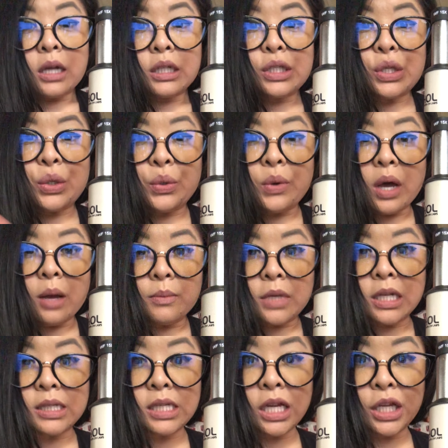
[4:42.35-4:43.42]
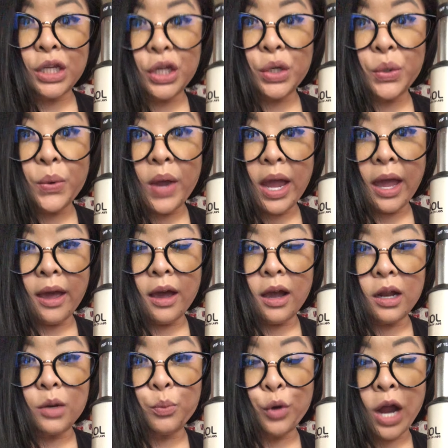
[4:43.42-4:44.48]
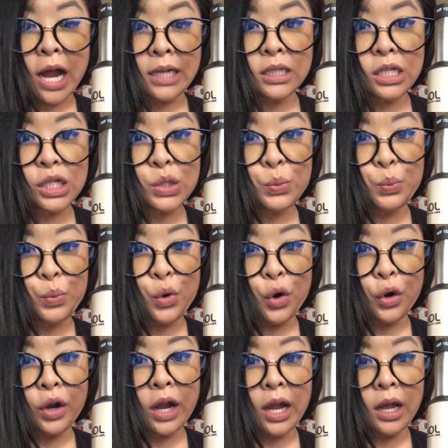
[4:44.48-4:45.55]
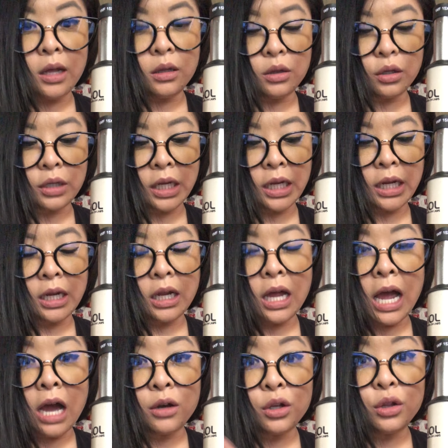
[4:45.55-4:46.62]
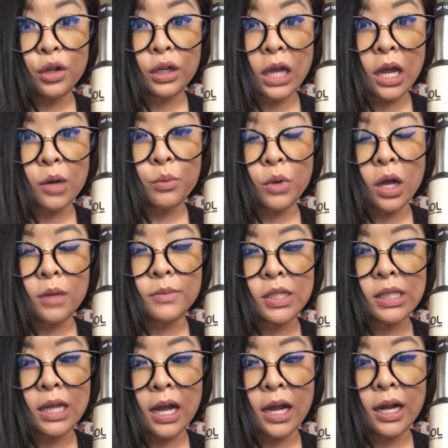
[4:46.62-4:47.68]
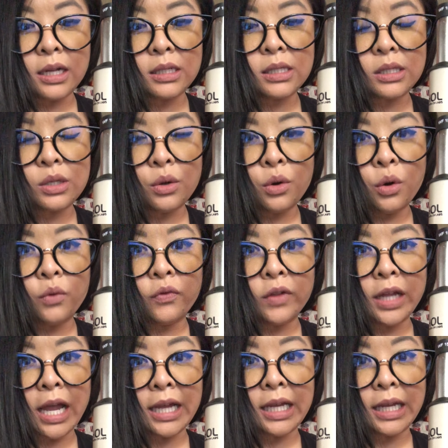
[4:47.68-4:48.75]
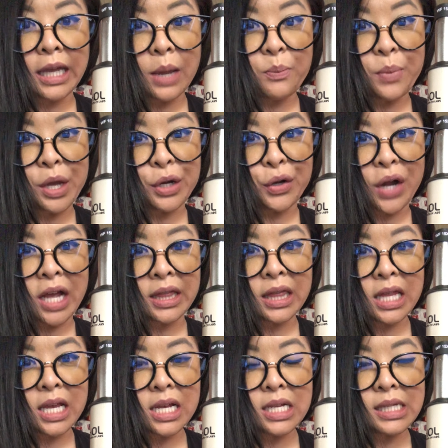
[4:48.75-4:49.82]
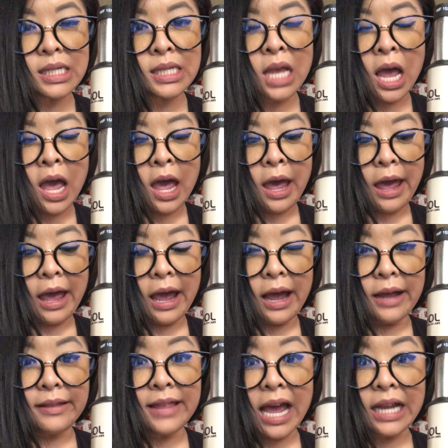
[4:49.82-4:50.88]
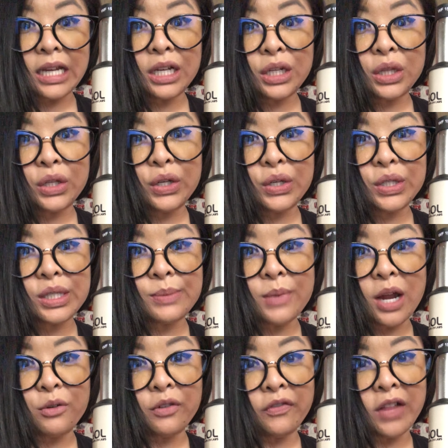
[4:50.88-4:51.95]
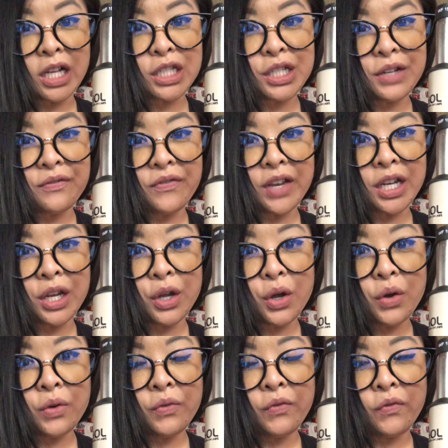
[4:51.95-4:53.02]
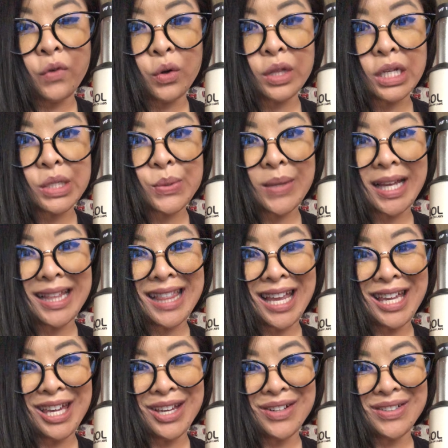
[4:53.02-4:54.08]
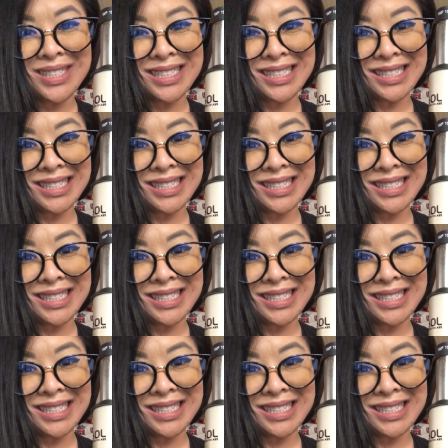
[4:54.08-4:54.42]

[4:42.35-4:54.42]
continue and practice more and how to look at slides, so hopefully I can get better at this. And that concludes my reflection video for this week. Thank you.